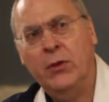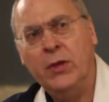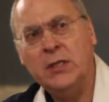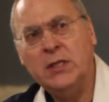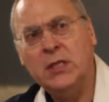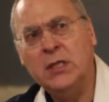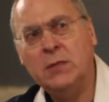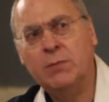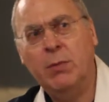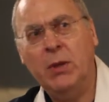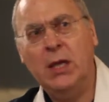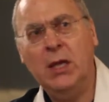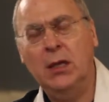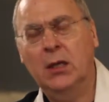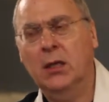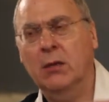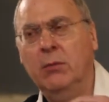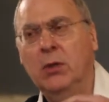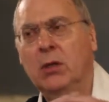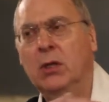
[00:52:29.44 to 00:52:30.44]
This is
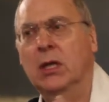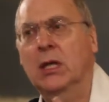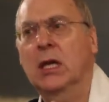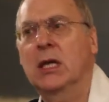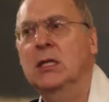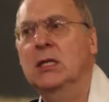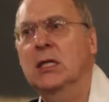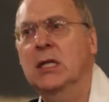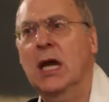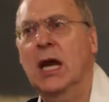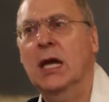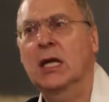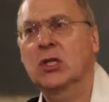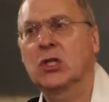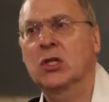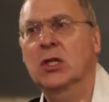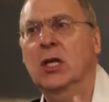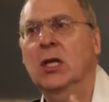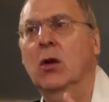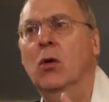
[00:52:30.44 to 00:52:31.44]
being communicated
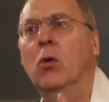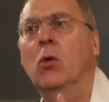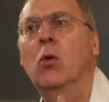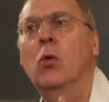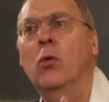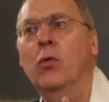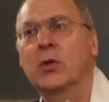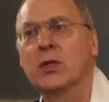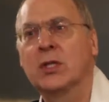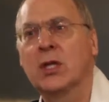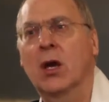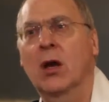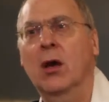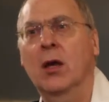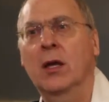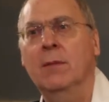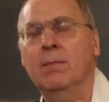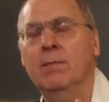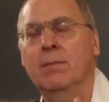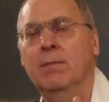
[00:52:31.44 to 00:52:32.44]
actually all the
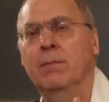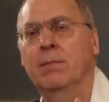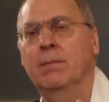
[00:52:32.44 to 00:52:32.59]
time.